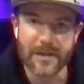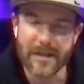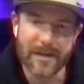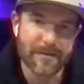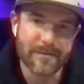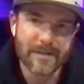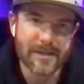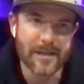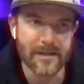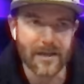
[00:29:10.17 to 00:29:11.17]
Like it,
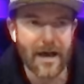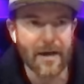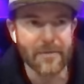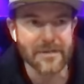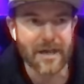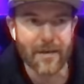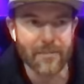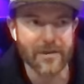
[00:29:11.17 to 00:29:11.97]
it, a hobby is a hobby.